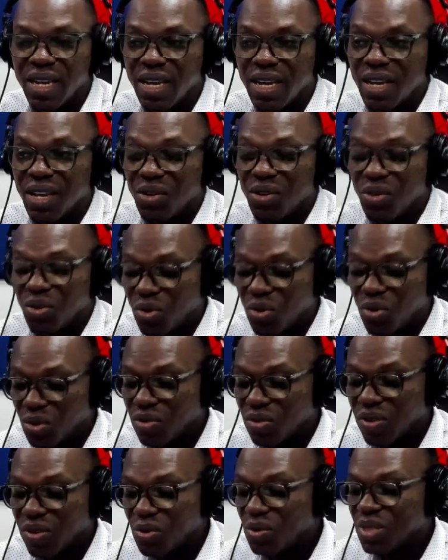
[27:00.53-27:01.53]
Those of
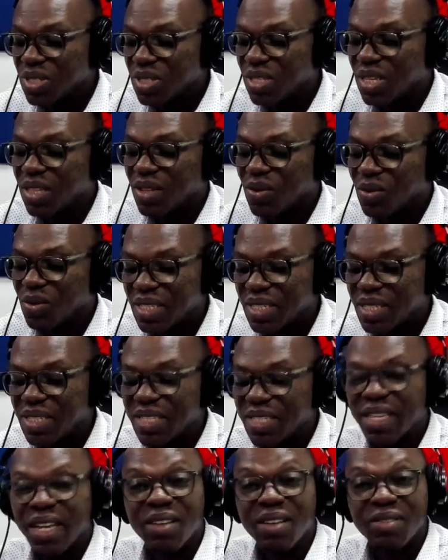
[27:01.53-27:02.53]
us who set the questions
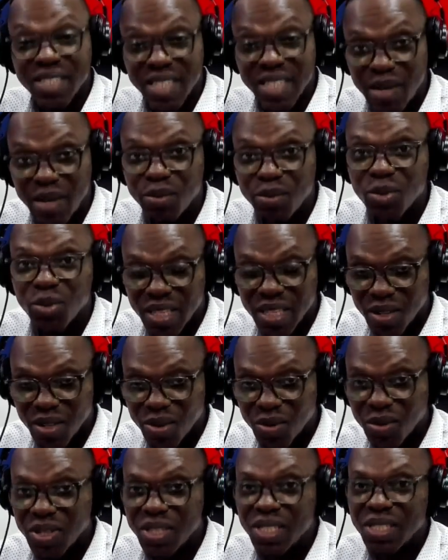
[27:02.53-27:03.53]
have time to set the
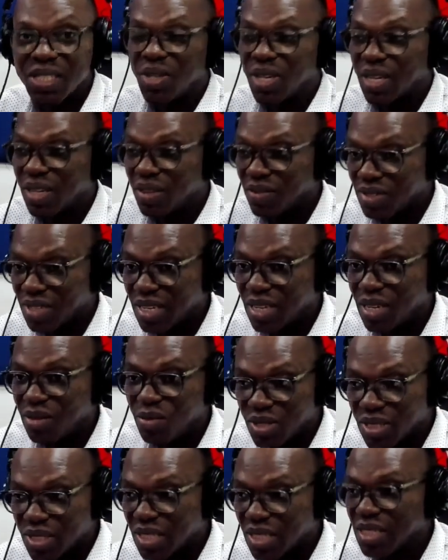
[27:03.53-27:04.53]
questions. We have time
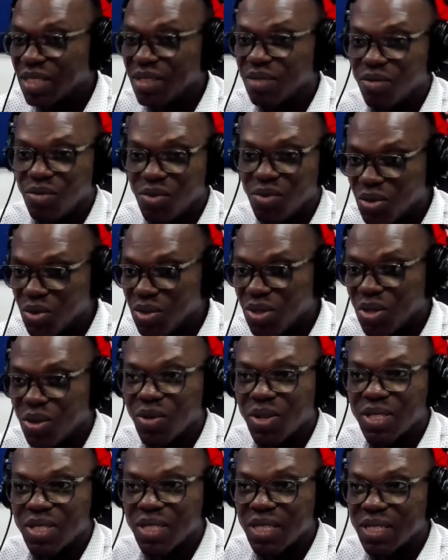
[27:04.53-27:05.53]
to sit and review the
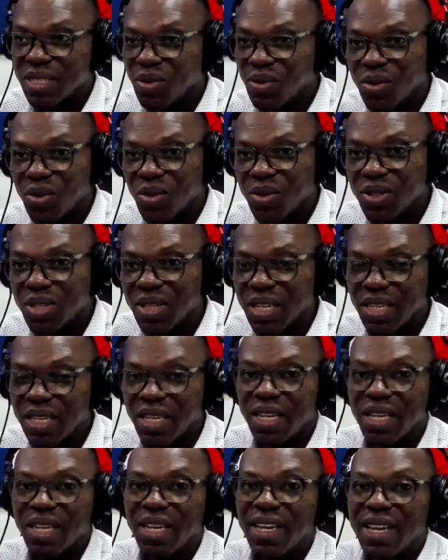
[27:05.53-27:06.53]
questions and all that.
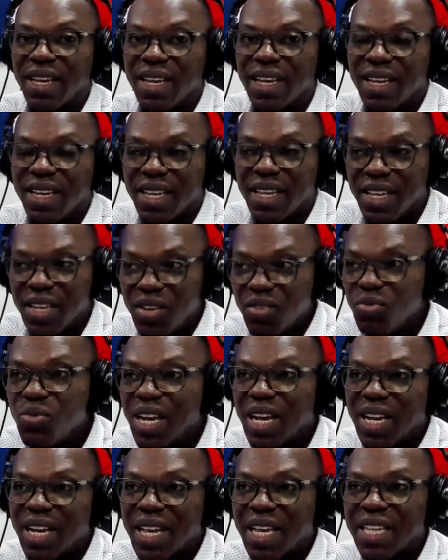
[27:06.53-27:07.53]
If
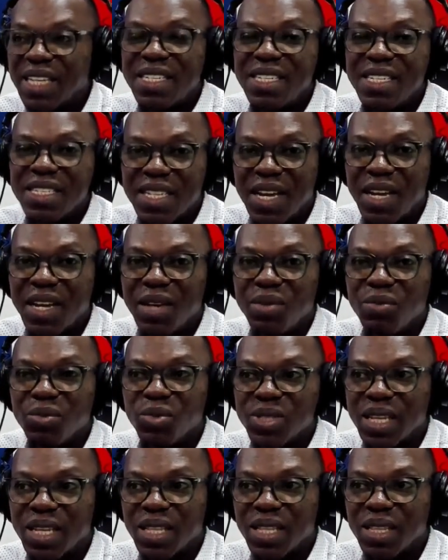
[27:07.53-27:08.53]
we are getting time to
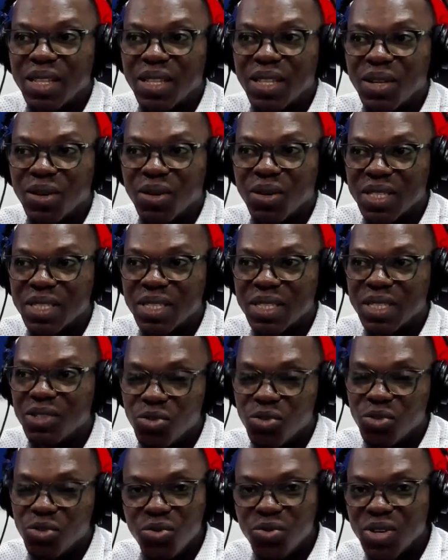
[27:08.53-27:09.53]
set the questions,
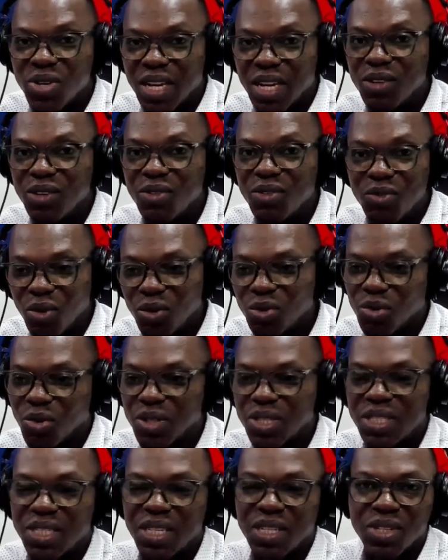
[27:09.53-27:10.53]
you cannot
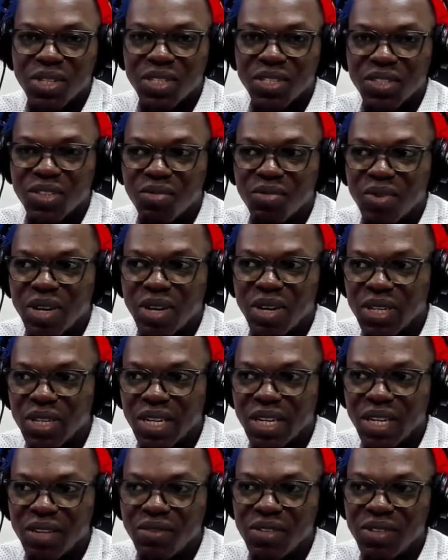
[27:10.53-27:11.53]
shortchange yourself by not
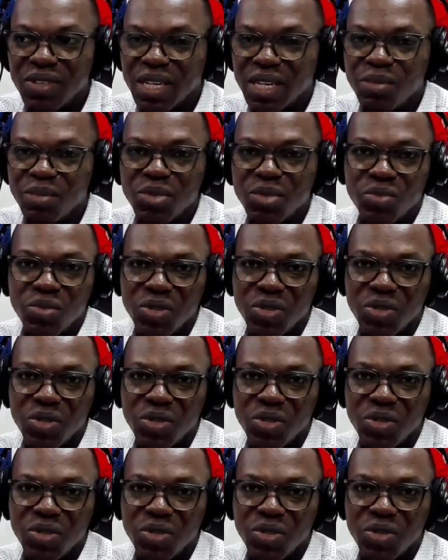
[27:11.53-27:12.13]
having time to read.